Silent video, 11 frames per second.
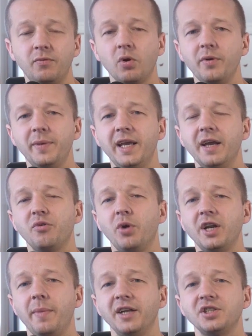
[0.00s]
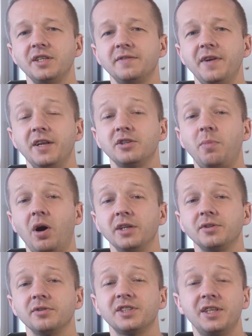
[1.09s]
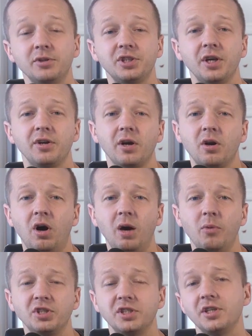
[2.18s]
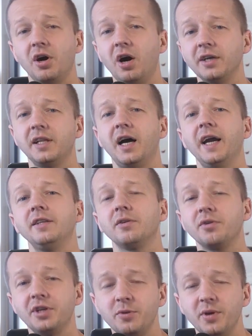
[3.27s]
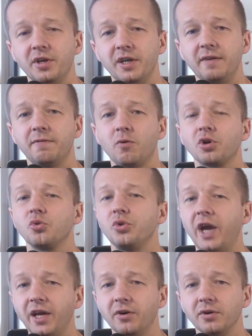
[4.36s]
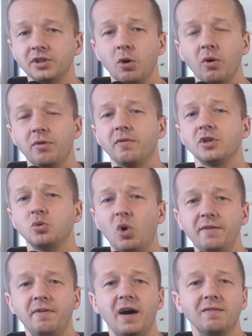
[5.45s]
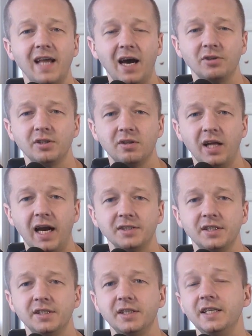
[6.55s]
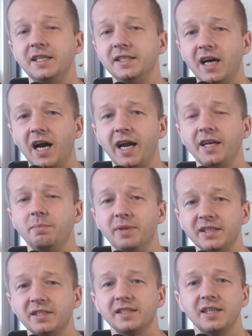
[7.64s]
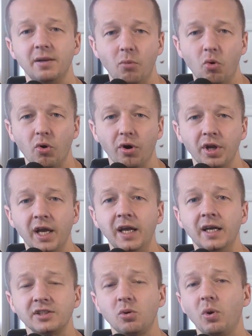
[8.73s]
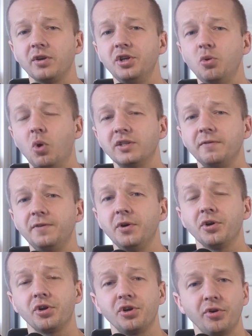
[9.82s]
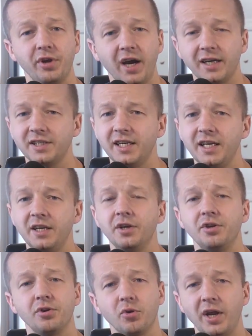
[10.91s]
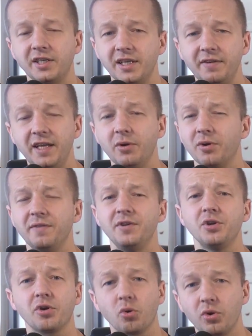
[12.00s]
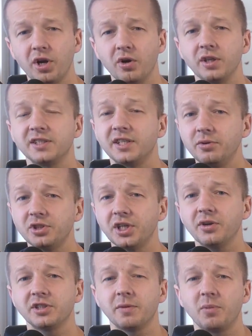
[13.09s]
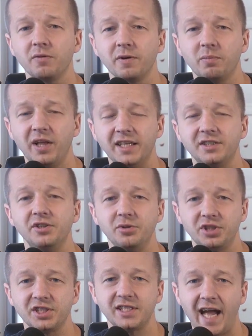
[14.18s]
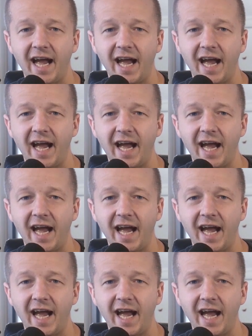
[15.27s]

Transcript: Before we begin, I wanted to mention this video sponsor, Skillshare.com, which is an online learning community for creators with over 25,000 classes in design, business, and more. So whether you want to fuel your curiosity, your creativity, or even your career, Skillshare is the perfect place to do just